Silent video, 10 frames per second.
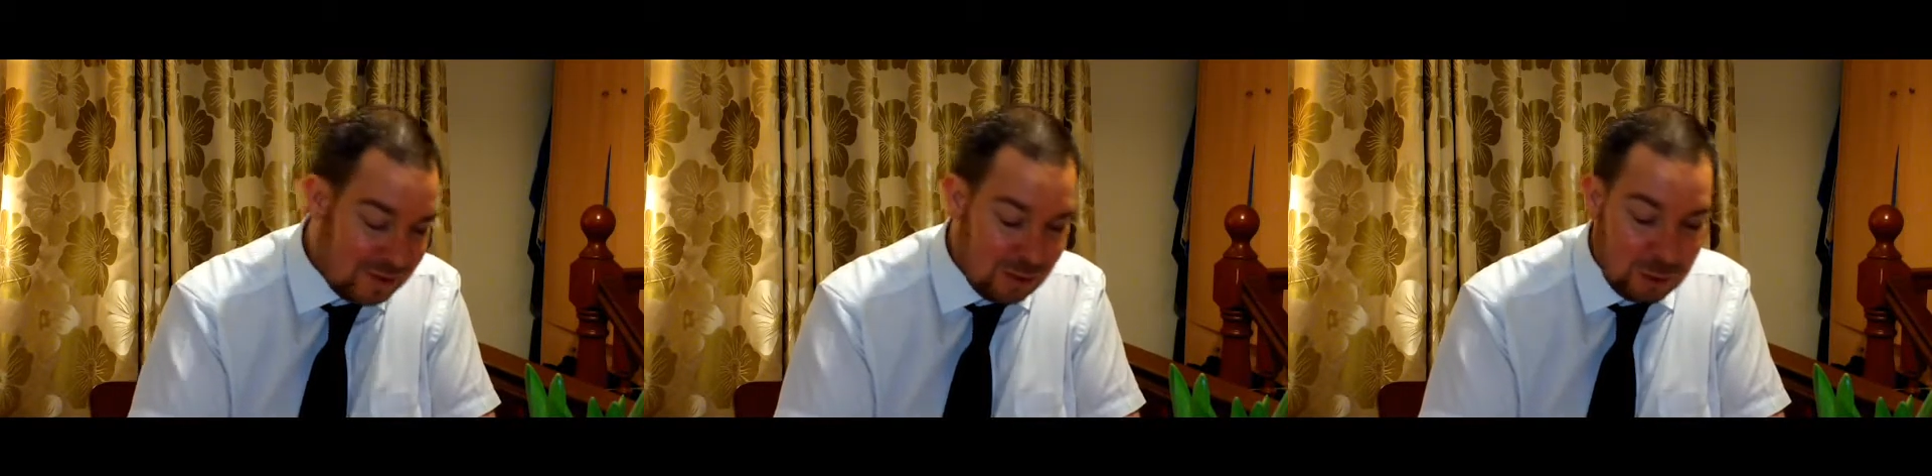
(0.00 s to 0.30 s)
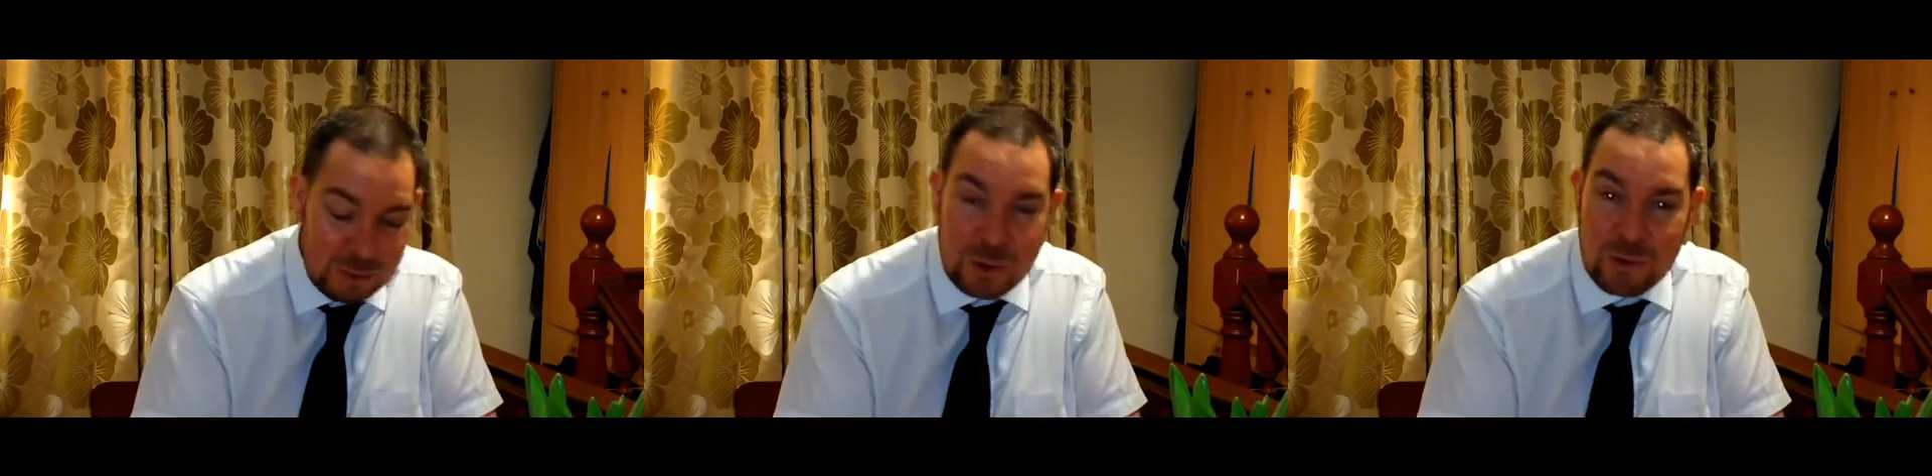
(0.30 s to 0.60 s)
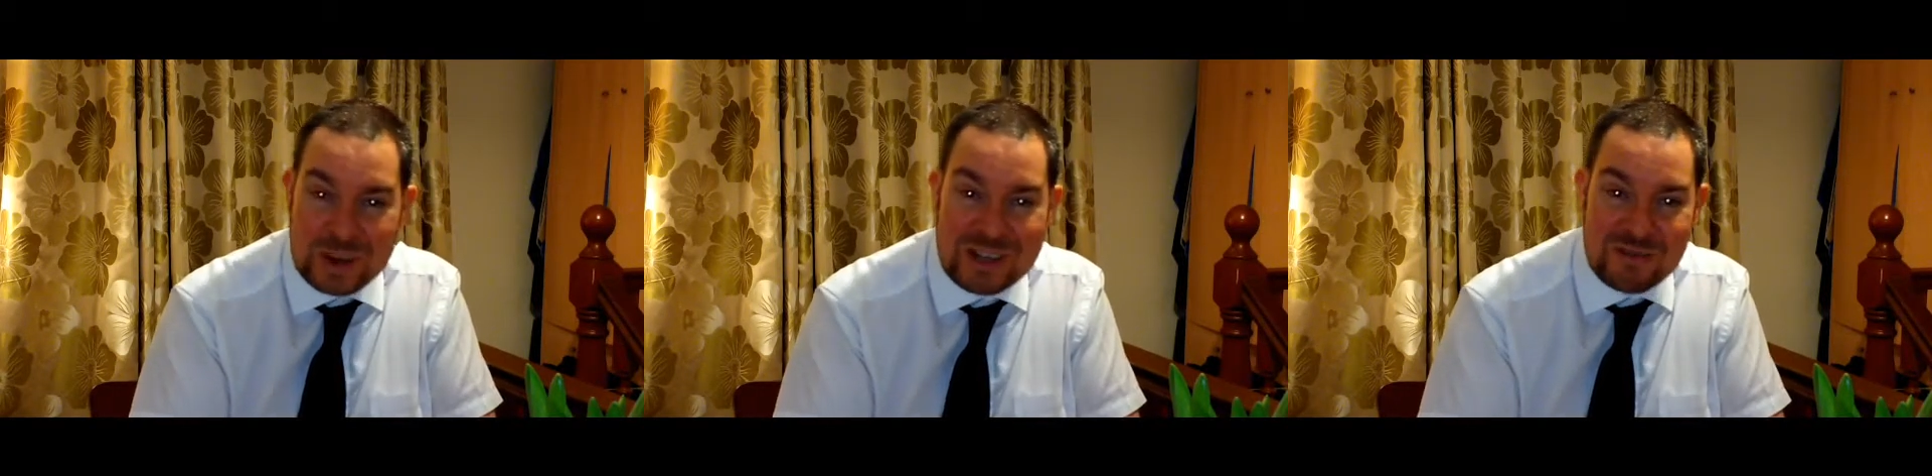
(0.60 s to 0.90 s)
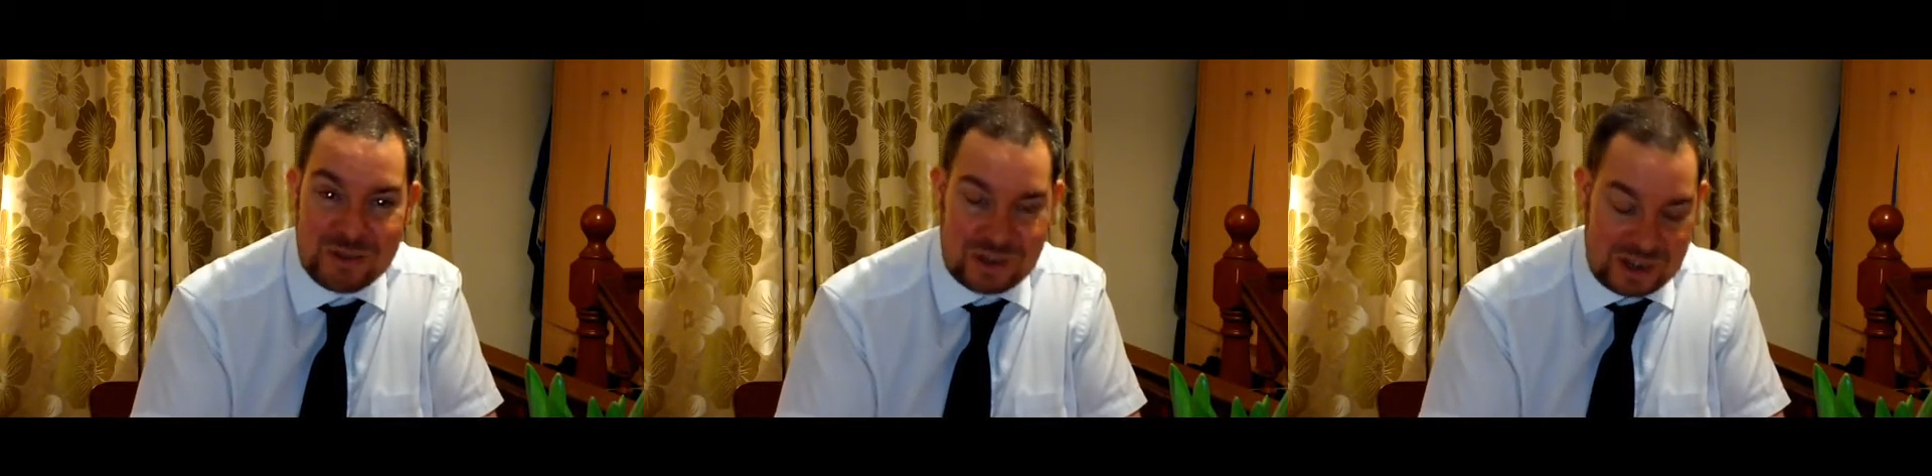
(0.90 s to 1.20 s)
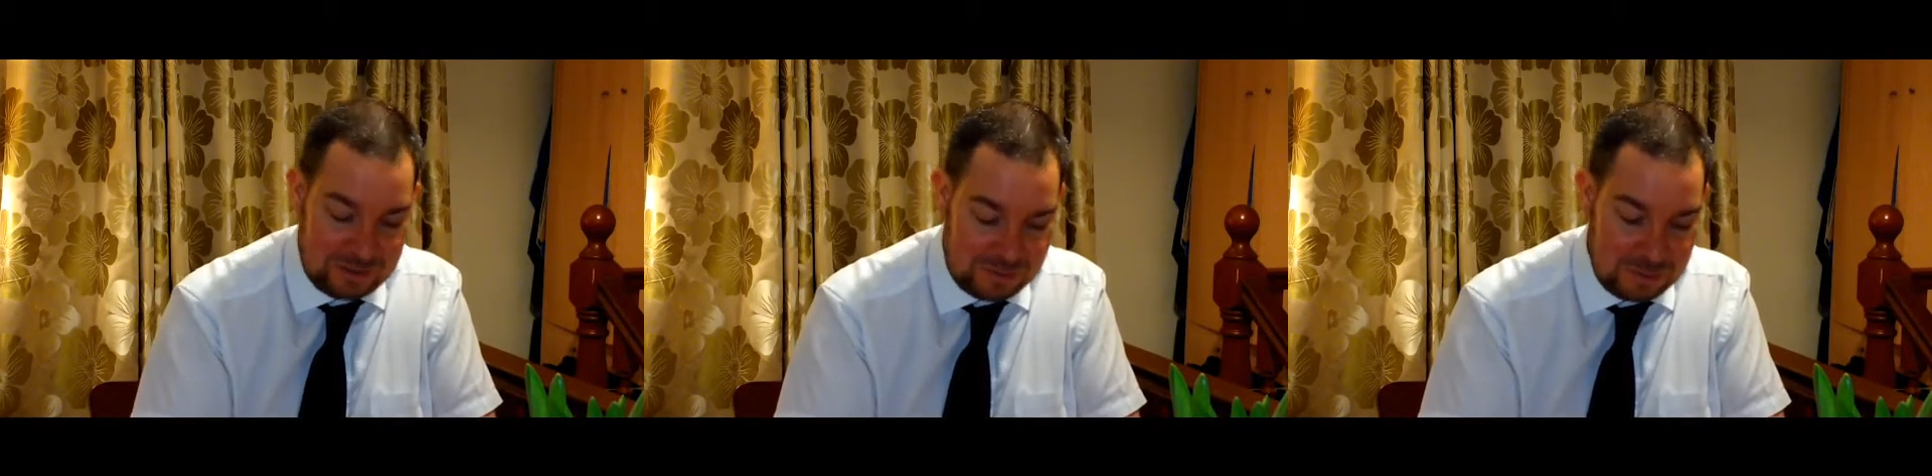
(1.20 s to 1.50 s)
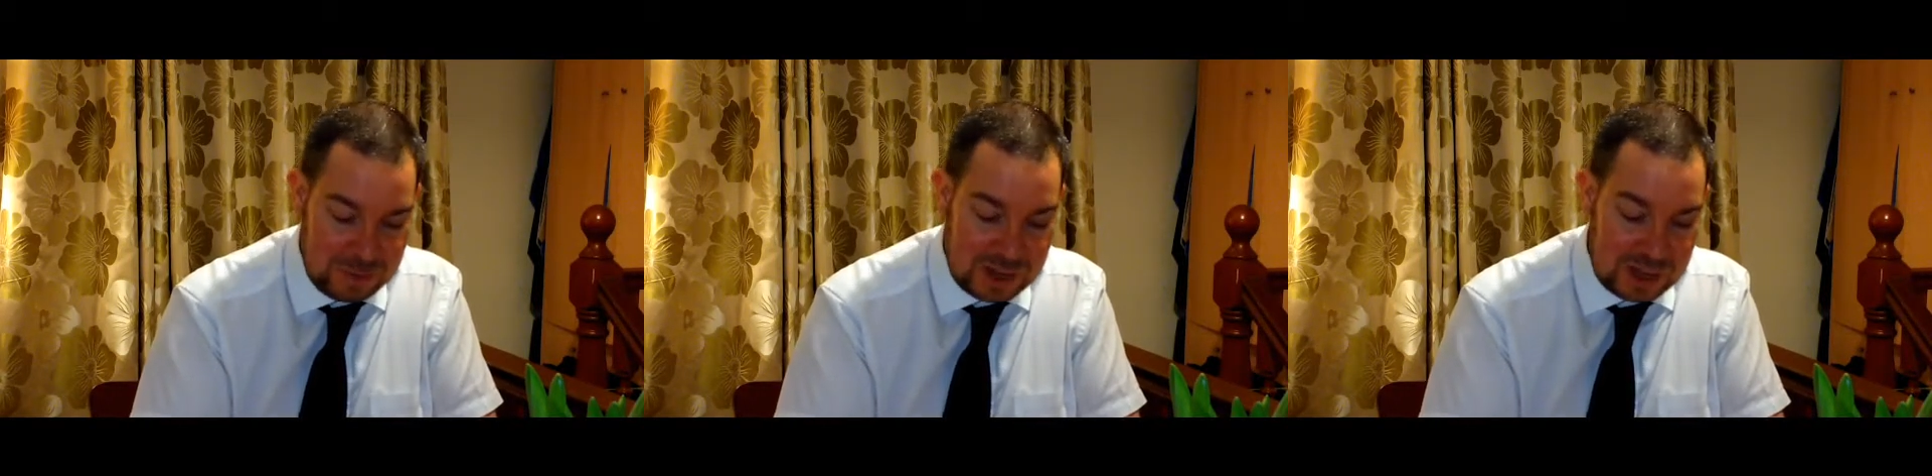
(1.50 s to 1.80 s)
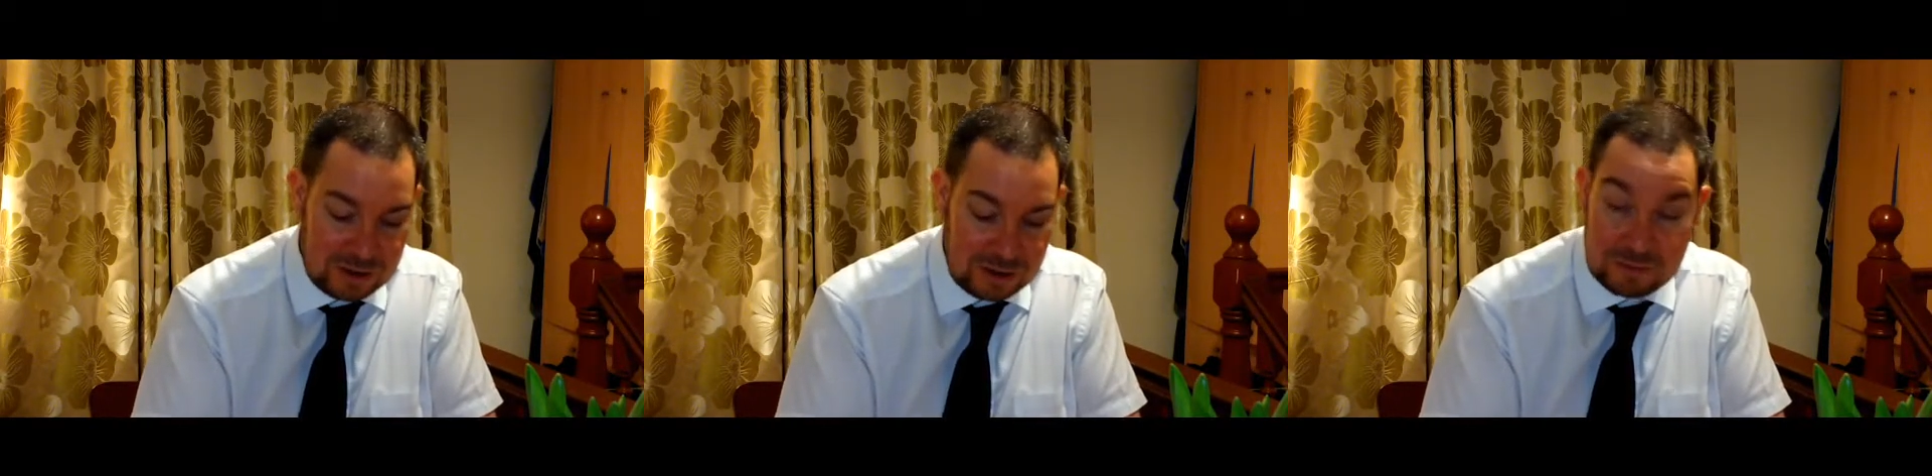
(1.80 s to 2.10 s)
all the more interesting for
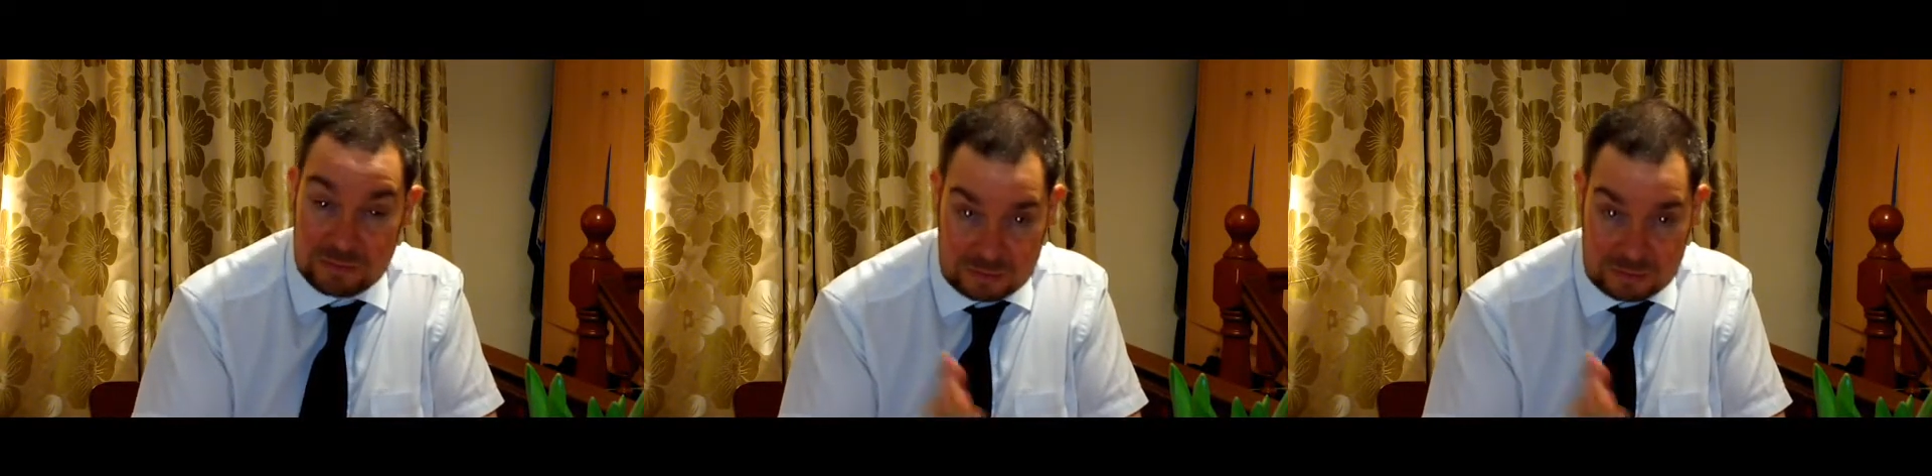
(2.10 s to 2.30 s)
me and I